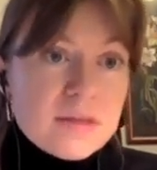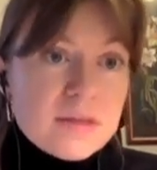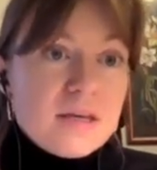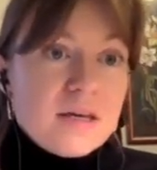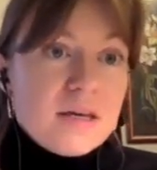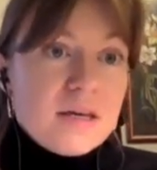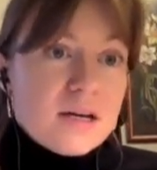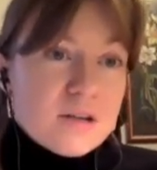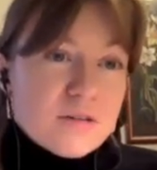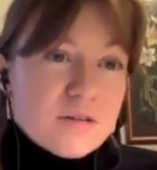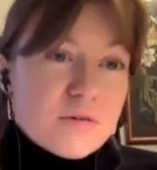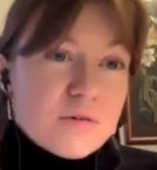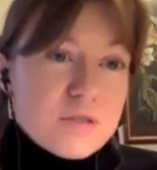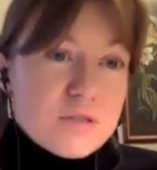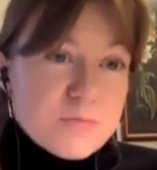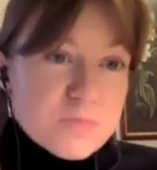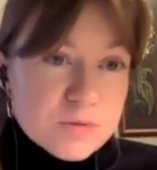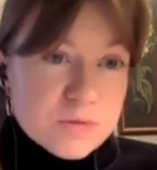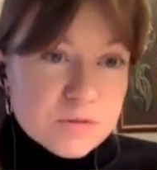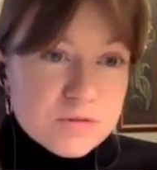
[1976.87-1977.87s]
And of
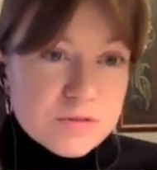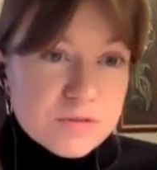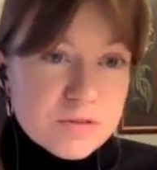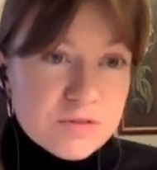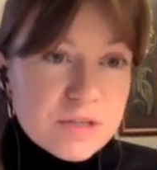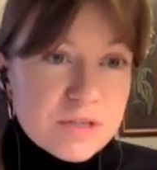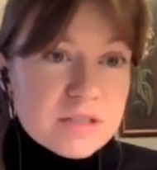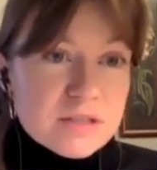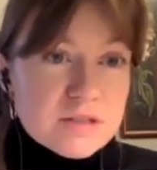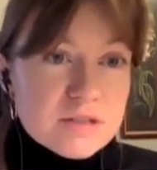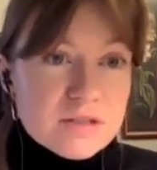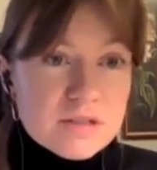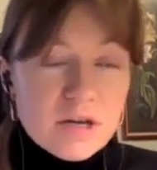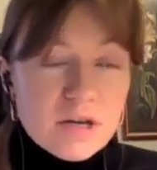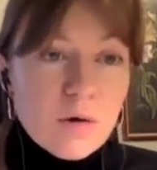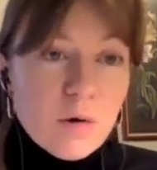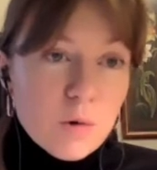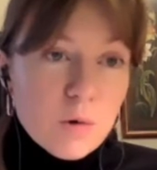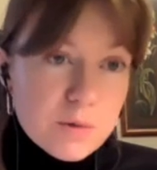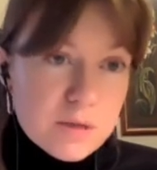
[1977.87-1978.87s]
course, proofreaders
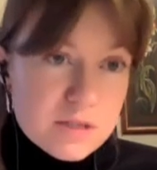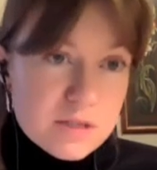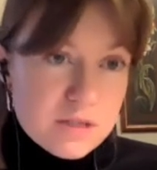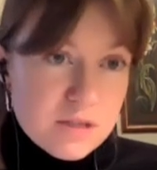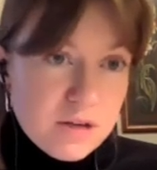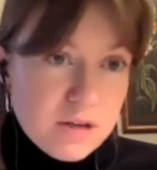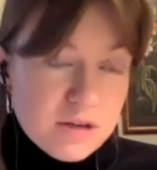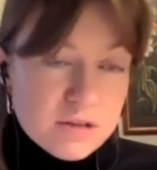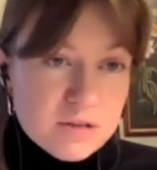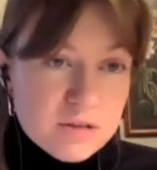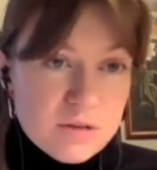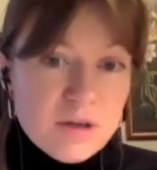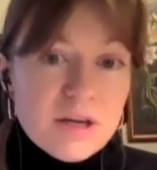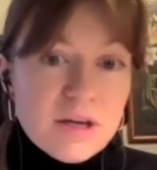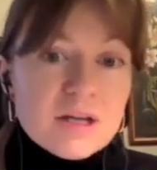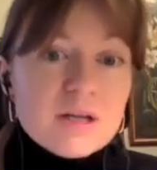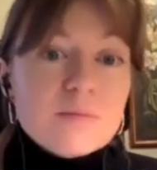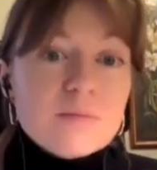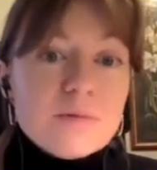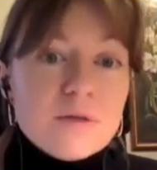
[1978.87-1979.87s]
are always there to
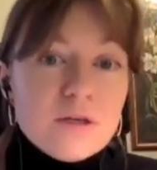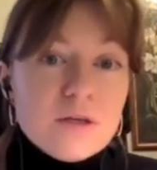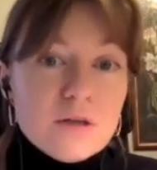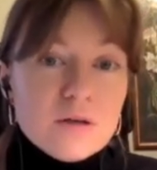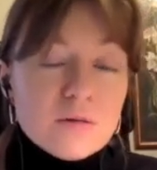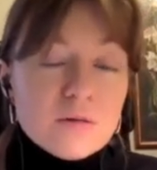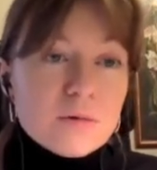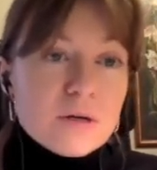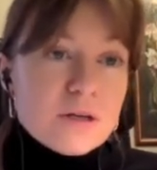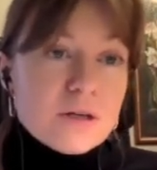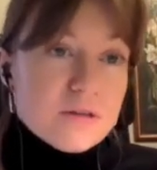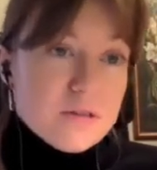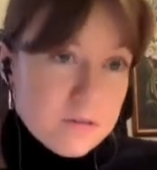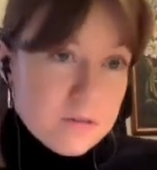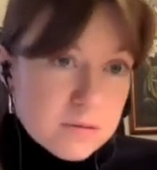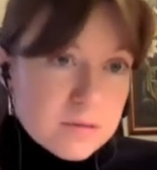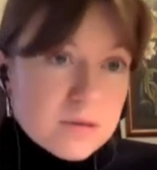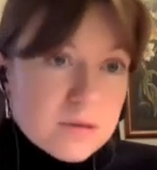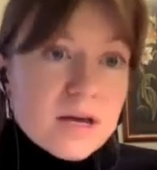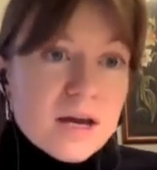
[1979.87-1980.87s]
help you with
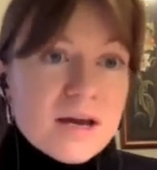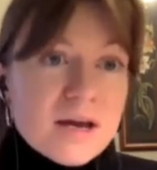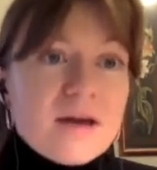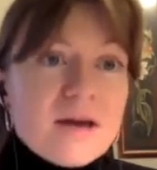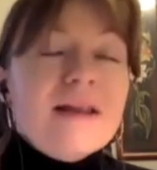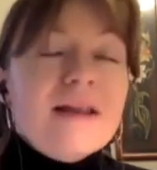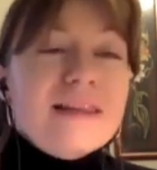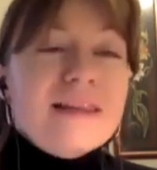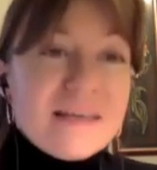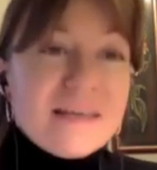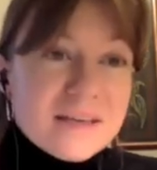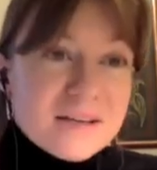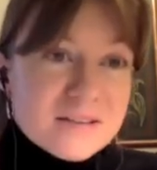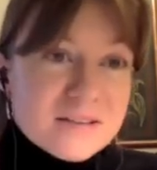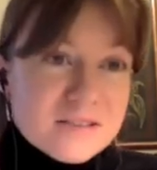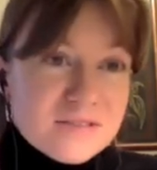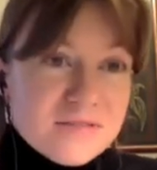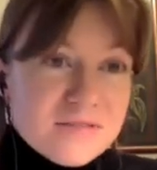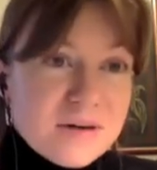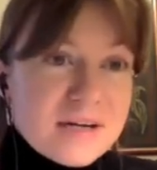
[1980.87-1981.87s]
linking
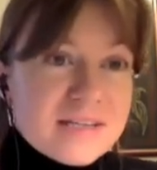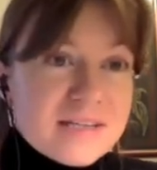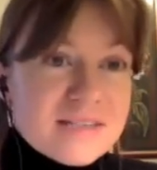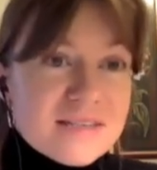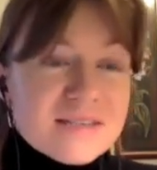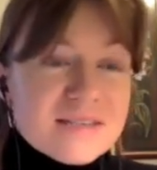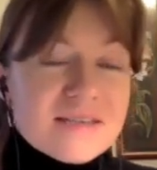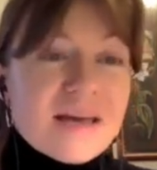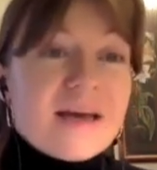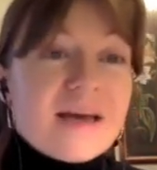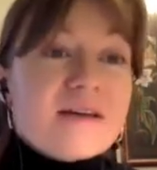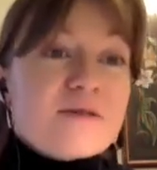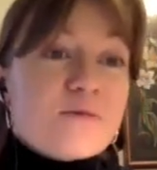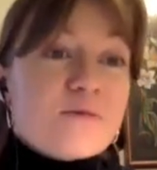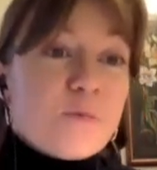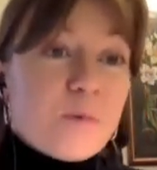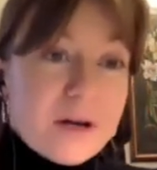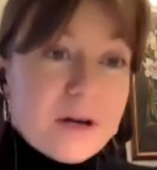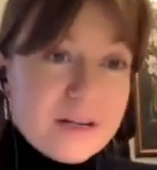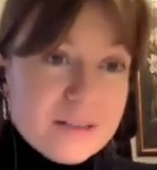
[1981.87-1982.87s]
devices as
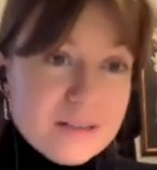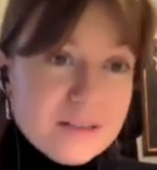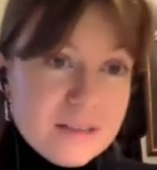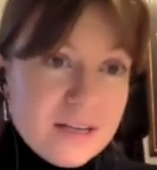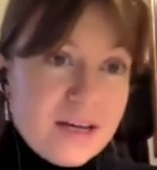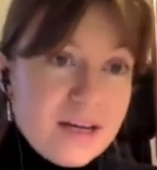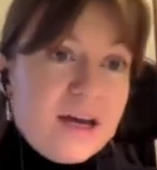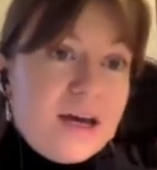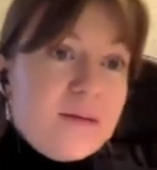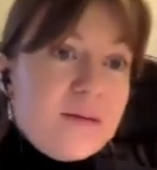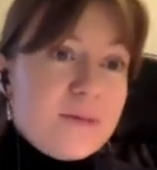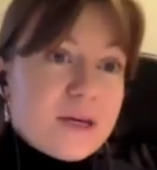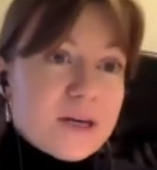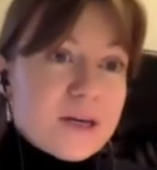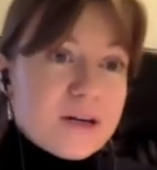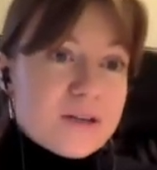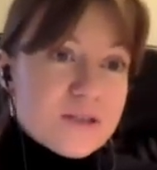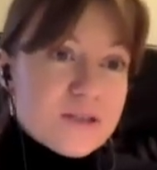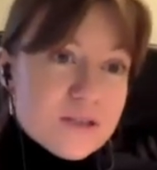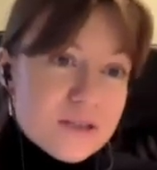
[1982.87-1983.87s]
well,
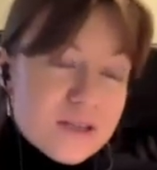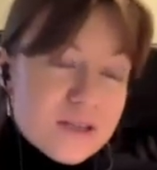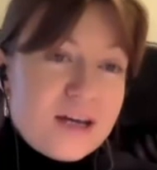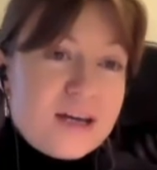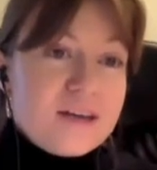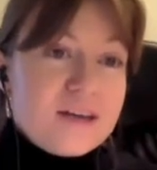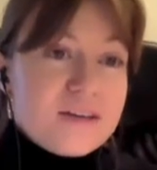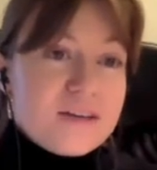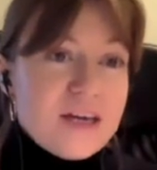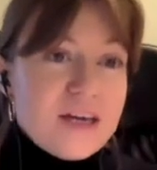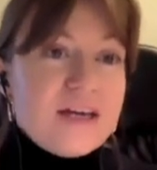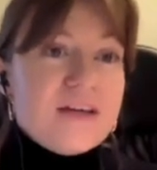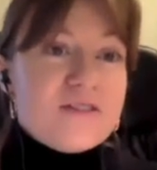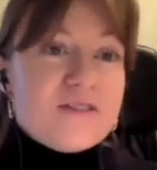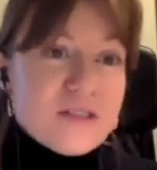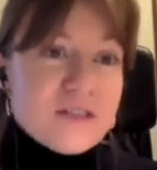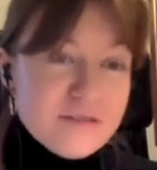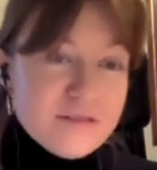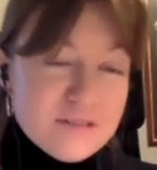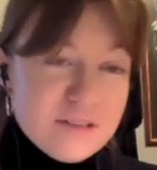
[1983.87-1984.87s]
because they
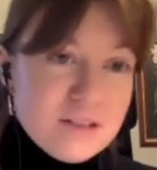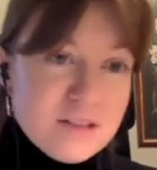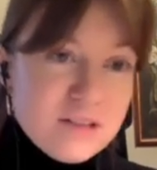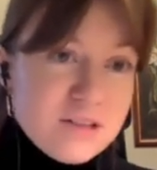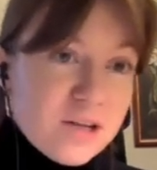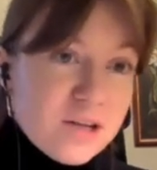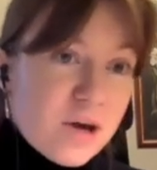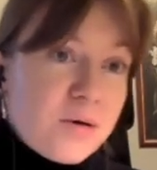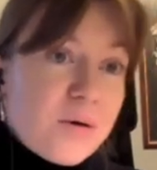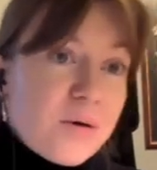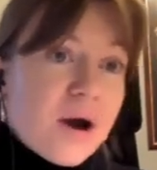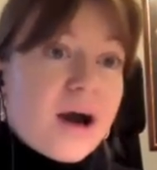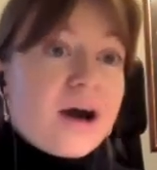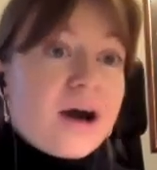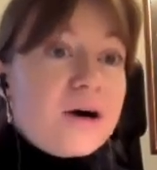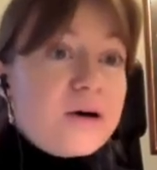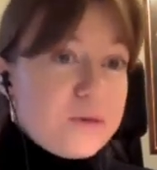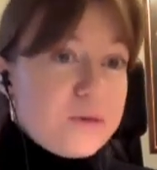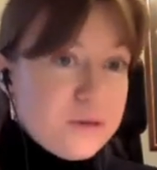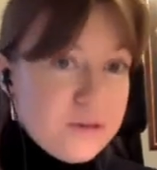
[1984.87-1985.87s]
definitely know
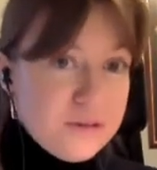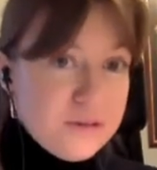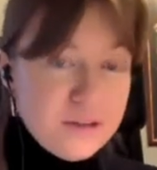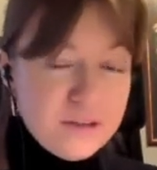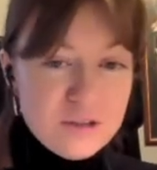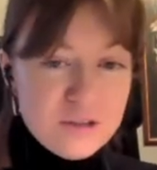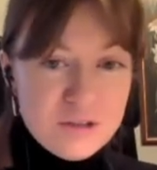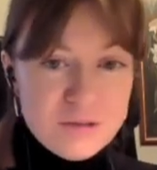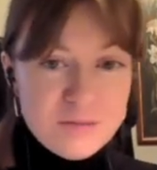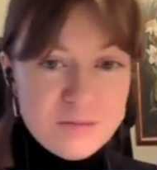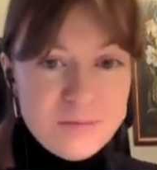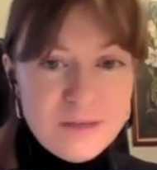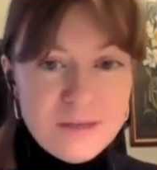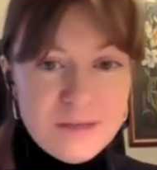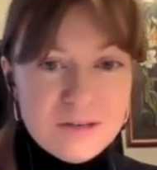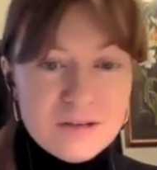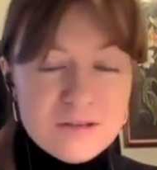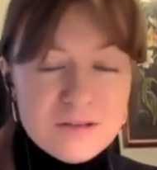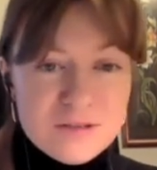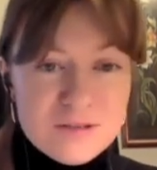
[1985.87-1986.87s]
how they should be
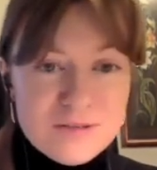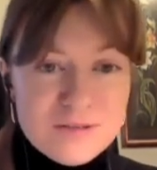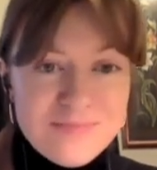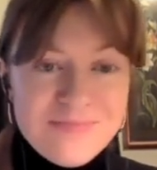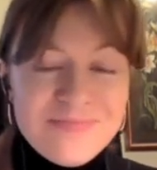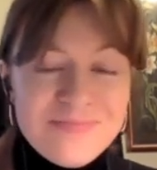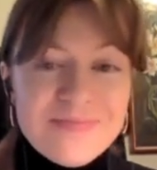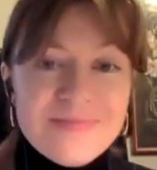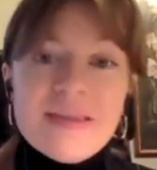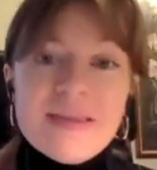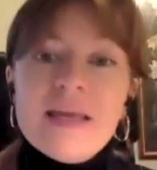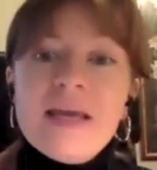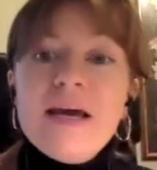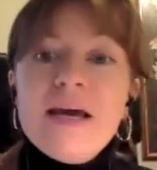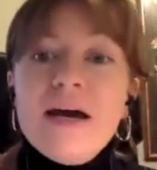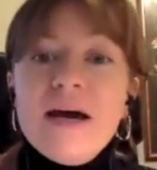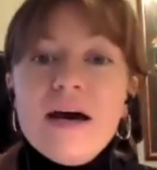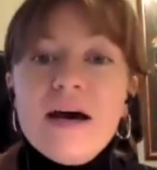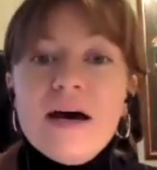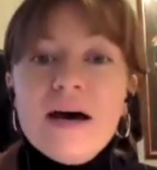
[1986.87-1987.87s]
used.
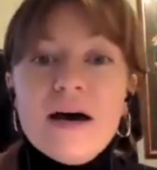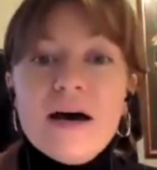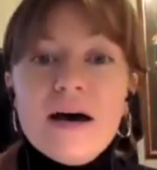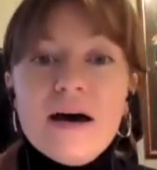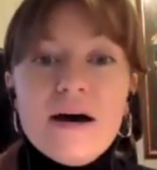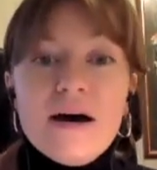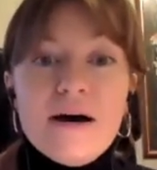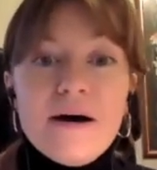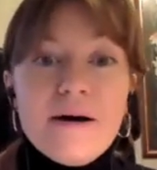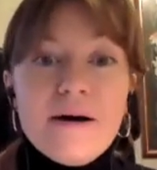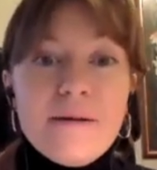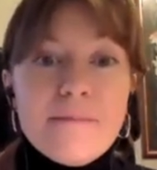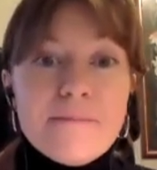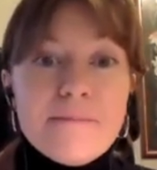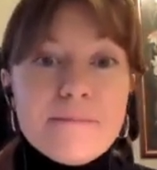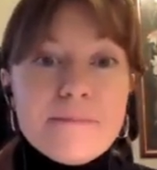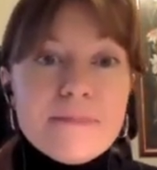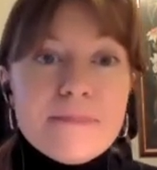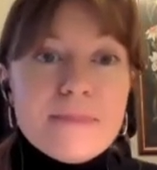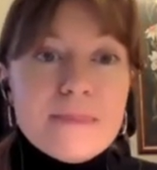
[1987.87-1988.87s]

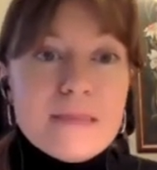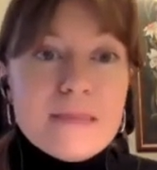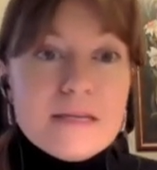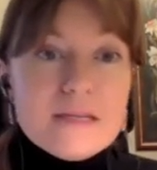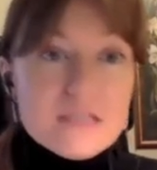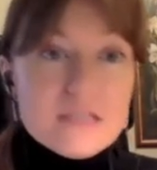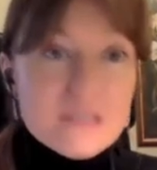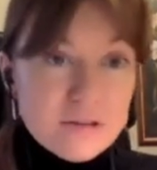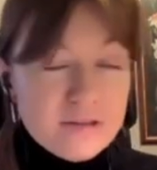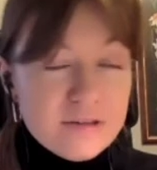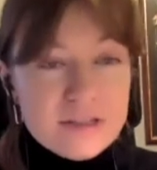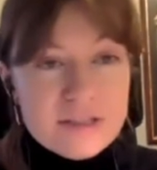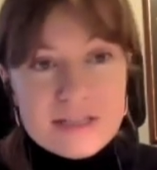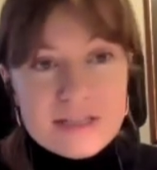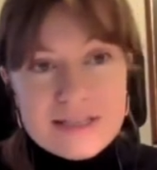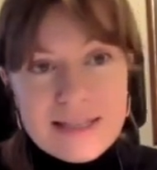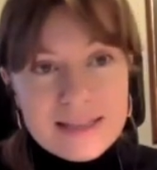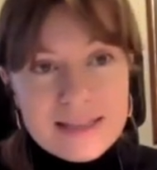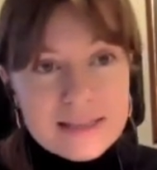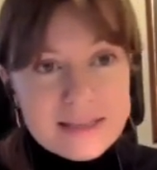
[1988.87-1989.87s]
So this
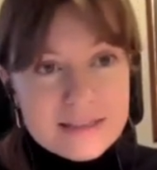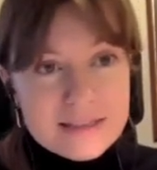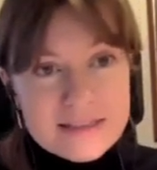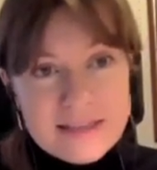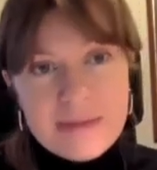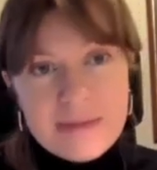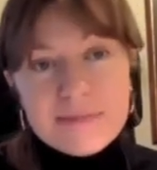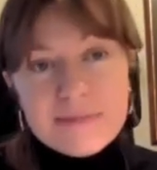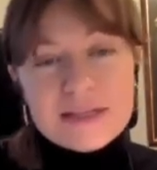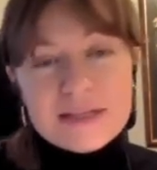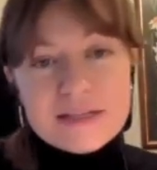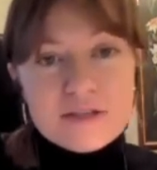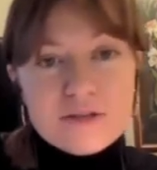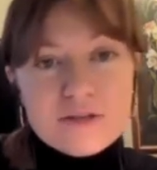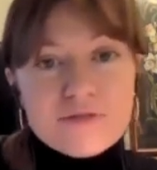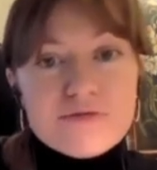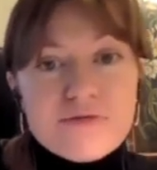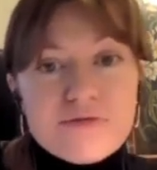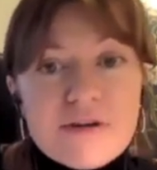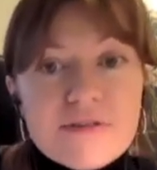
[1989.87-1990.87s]
is the same list
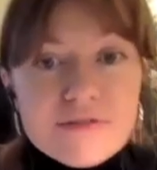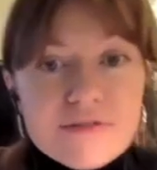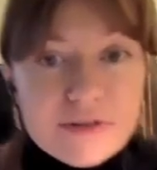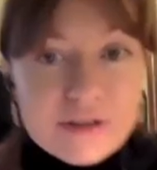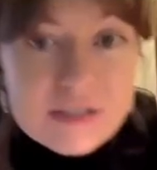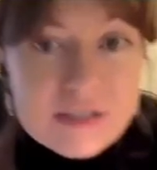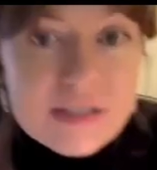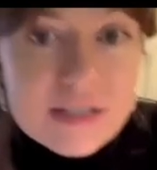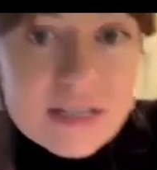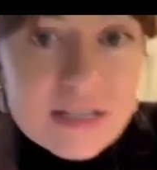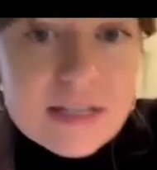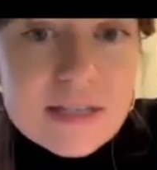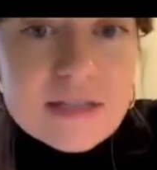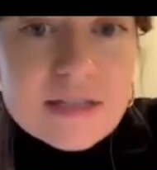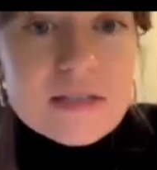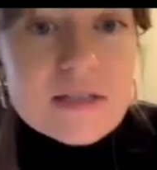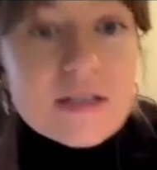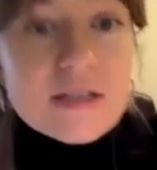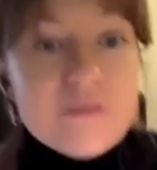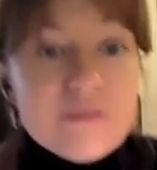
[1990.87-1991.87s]
of references
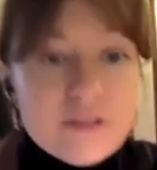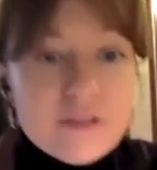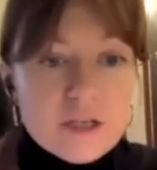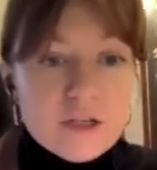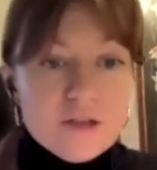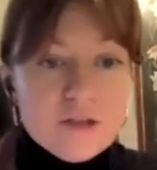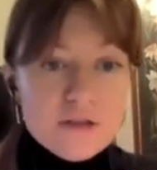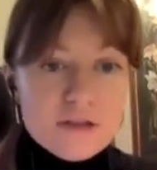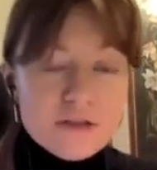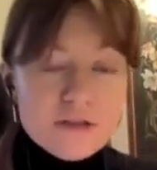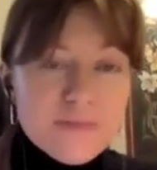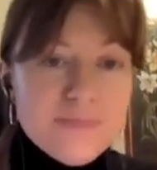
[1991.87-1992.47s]
that I've used.